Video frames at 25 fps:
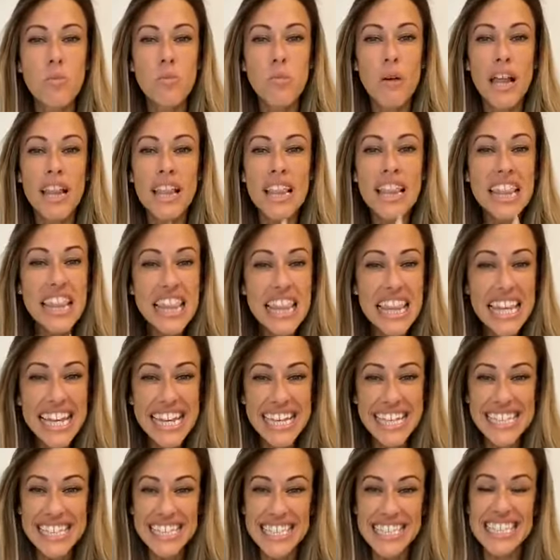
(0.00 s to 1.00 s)
at
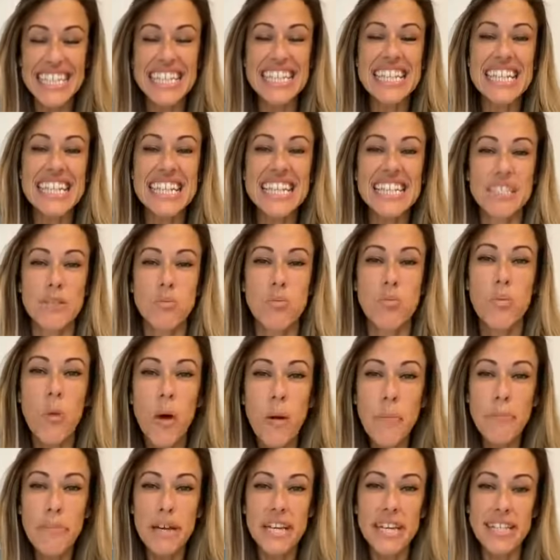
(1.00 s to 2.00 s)
least
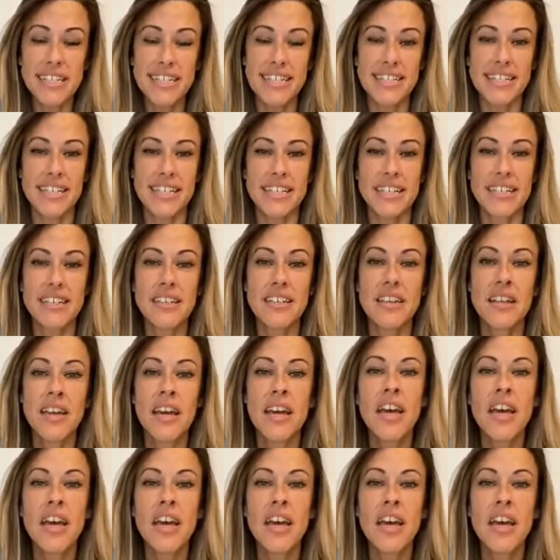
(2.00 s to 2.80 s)
one person